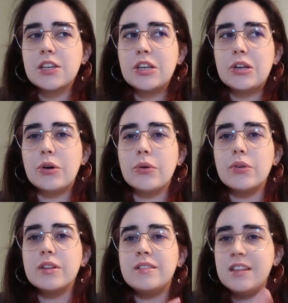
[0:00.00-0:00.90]
you
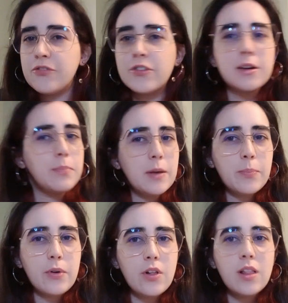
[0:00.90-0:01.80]
know different
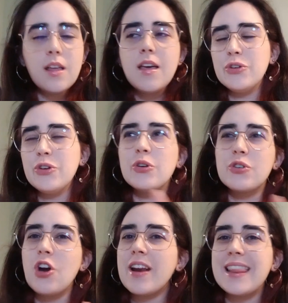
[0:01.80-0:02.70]
people so you know
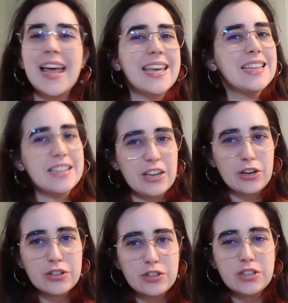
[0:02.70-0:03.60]
not liking the
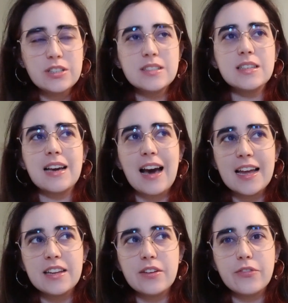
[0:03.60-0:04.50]
characters
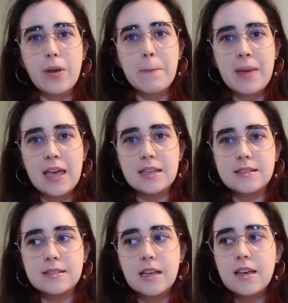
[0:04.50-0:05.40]
kind of
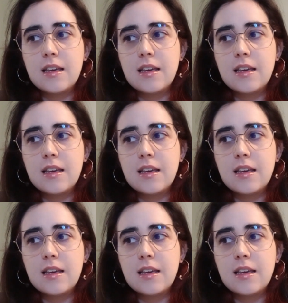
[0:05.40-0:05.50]
makes